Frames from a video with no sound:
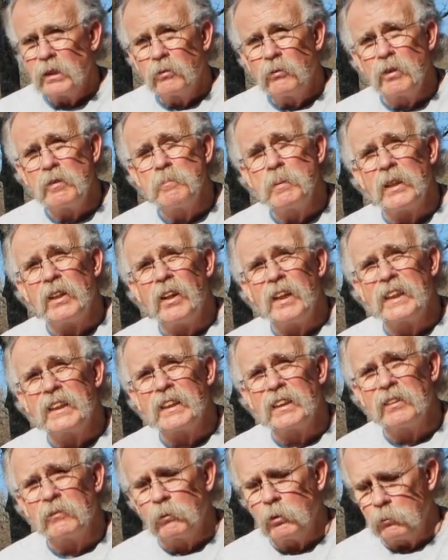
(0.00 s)
We've been
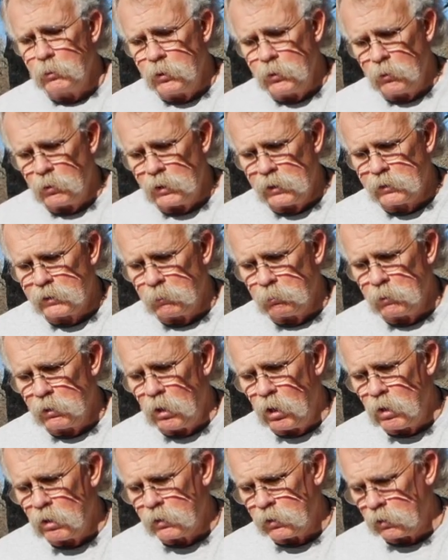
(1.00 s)
hiking, and when we do on some
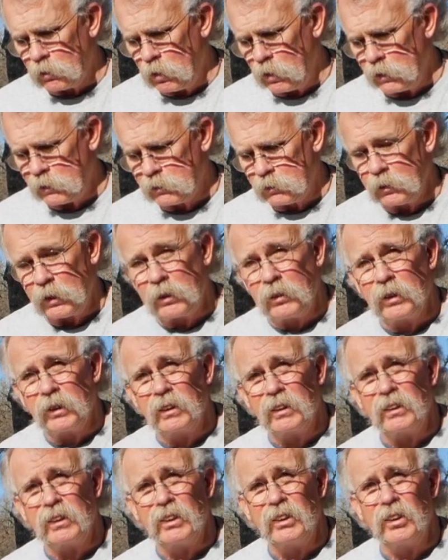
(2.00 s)
longer hikes, say that,
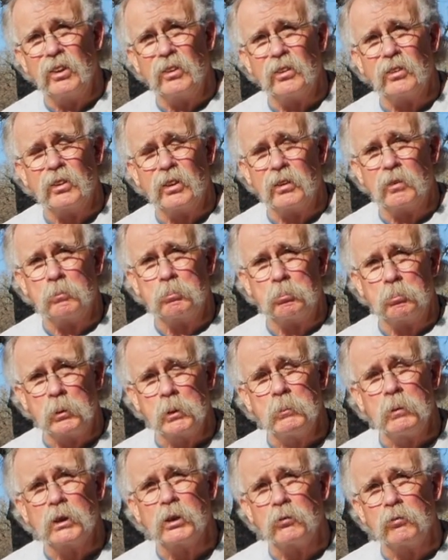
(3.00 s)
you know, are
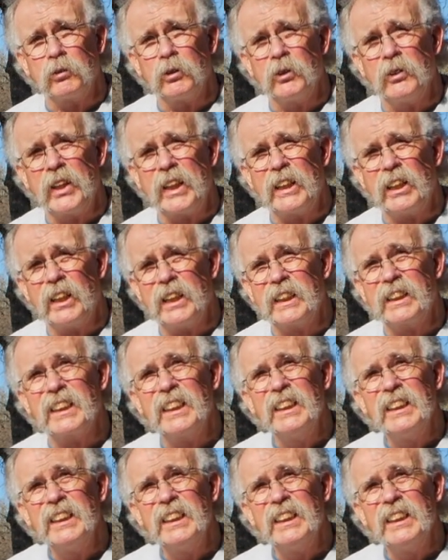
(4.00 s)
pretty much a full day hike,